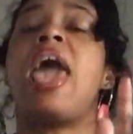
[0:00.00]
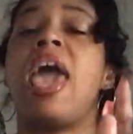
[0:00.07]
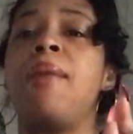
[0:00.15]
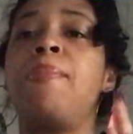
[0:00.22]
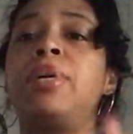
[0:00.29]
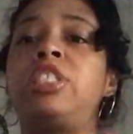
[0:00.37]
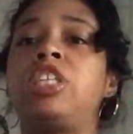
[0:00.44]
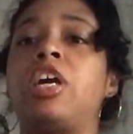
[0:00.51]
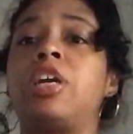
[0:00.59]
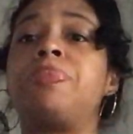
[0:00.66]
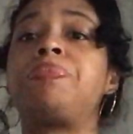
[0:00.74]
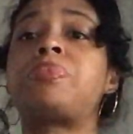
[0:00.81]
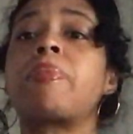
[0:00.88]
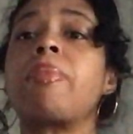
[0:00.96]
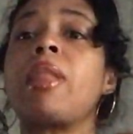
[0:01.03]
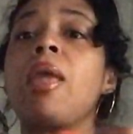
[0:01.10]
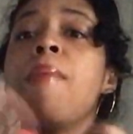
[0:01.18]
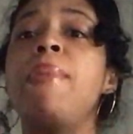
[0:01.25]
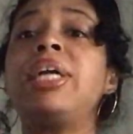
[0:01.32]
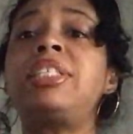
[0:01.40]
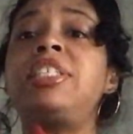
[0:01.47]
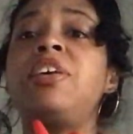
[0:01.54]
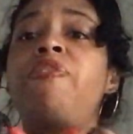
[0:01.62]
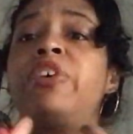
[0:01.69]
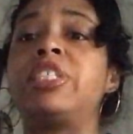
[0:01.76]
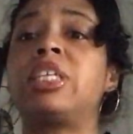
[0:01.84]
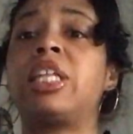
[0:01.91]
immature. Mentally,
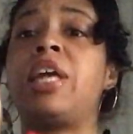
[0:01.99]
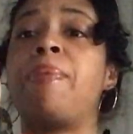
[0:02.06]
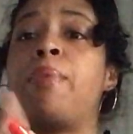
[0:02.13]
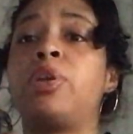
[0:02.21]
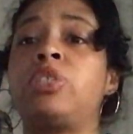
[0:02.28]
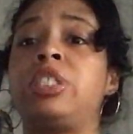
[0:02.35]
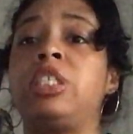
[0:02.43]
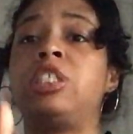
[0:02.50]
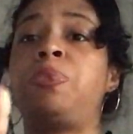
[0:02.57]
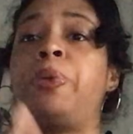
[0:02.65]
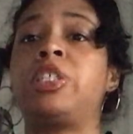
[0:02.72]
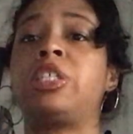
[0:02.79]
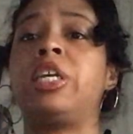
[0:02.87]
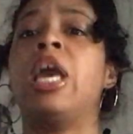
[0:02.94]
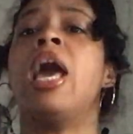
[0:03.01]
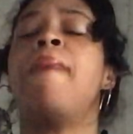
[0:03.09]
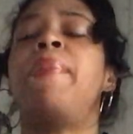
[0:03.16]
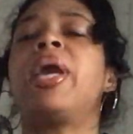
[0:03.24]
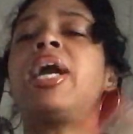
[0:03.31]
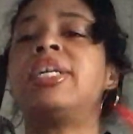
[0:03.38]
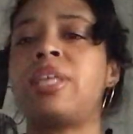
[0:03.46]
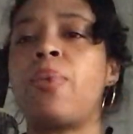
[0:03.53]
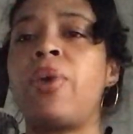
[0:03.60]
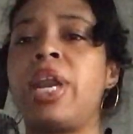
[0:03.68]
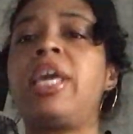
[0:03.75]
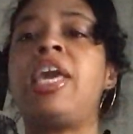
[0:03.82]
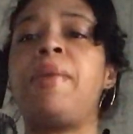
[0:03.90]
physically, emotionally, and spiritually, because they
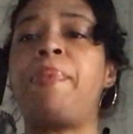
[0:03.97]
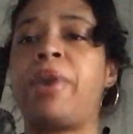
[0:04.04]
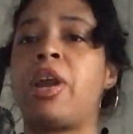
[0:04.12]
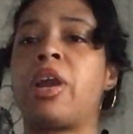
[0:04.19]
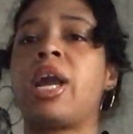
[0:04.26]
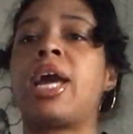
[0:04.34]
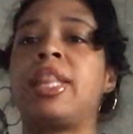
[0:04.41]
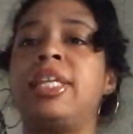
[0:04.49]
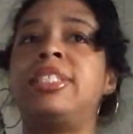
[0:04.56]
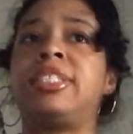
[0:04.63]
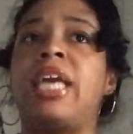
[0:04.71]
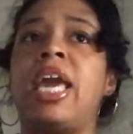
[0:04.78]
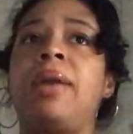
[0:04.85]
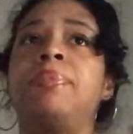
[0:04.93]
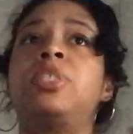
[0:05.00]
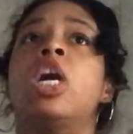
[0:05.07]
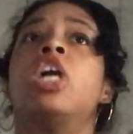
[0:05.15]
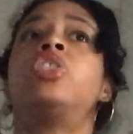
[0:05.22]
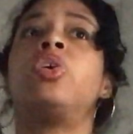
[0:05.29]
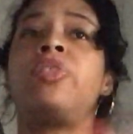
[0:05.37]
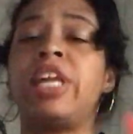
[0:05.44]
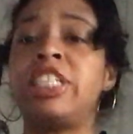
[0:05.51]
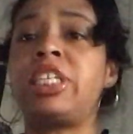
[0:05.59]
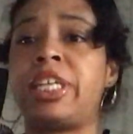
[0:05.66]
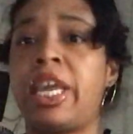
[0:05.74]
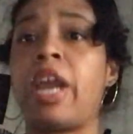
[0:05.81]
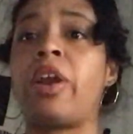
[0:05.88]
want to keep carrying on these games, so they
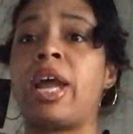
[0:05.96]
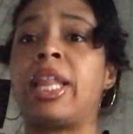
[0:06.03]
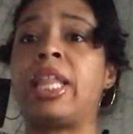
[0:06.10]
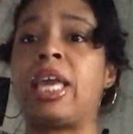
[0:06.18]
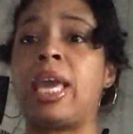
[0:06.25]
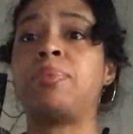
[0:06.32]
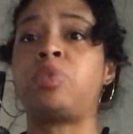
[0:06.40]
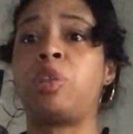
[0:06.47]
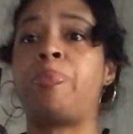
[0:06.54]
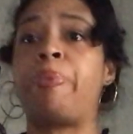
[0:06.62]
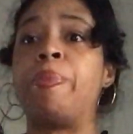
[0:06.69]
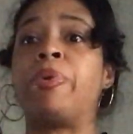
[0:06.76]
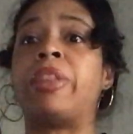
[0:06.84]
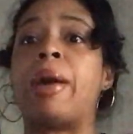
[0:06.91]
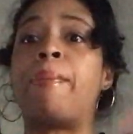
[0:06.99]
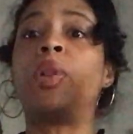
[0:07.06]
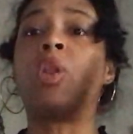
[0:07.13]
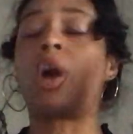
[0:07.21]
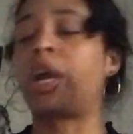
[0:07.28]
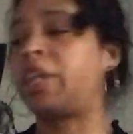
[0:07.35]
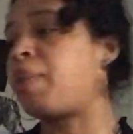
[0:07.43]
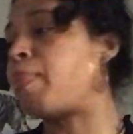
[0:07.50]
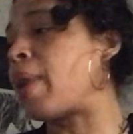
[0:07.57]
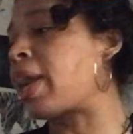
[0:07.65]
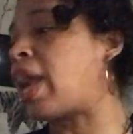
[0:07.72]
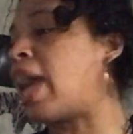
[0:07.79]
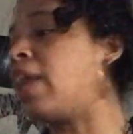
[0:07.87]
should carry on the games with people that belong in their
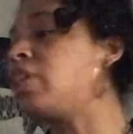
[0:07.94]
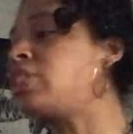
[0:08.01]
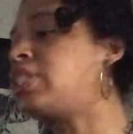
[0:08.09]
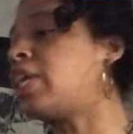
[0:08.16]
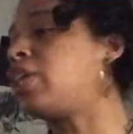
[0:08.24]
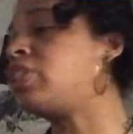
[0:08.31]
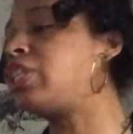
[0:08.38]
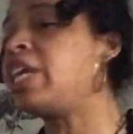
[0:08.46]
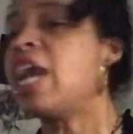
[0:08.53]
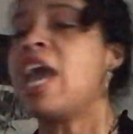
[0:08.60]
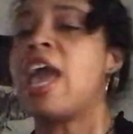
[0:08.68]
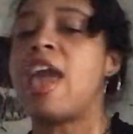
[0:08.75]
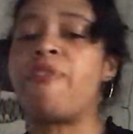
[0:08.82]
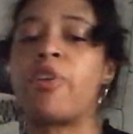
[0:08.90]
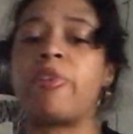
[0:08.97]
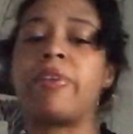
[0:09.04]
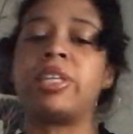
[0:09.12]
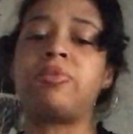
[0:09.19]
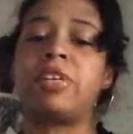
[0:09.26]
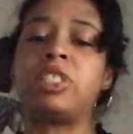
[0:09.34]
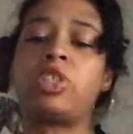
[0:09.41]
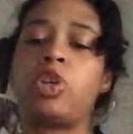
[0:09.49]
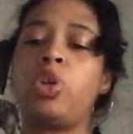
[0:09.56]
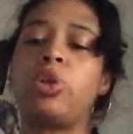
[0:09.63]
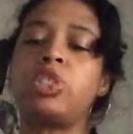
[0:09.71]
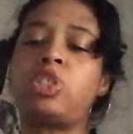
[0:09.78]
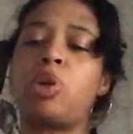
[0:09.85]
bracket. Energy, if it resonates. So
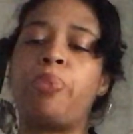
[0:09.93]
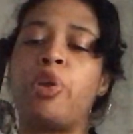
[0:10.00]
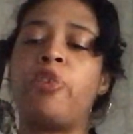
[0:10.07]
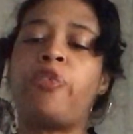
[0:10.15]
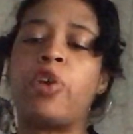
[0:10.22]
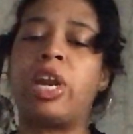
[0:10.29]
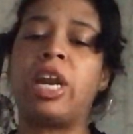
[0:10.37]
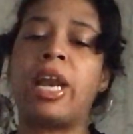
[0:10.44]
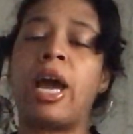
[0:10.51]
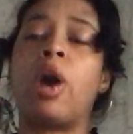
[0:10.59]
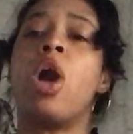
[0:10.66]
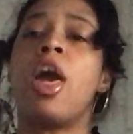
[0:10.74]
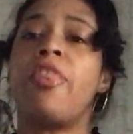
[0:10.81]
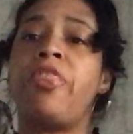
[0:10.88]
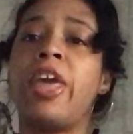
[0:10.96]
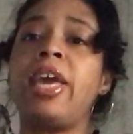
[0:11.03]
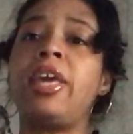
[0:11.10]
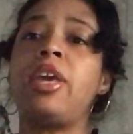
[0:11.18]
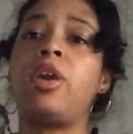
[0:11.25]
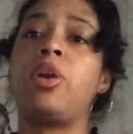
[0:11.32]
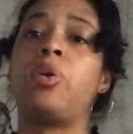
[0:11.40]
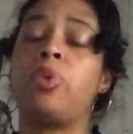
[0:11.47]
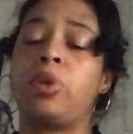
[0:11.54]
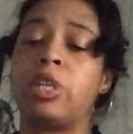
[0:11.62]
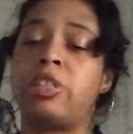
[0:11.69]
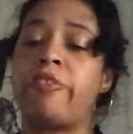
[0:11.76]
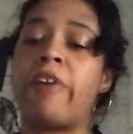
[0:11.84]
you are so beautiful in and out. Thank you.
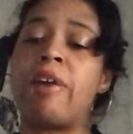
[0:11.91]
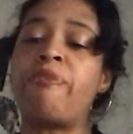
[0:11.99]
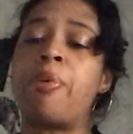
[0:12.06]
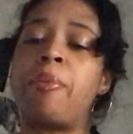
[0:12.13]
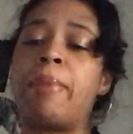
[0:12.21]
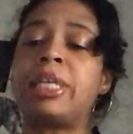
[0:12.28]
Divine Feminine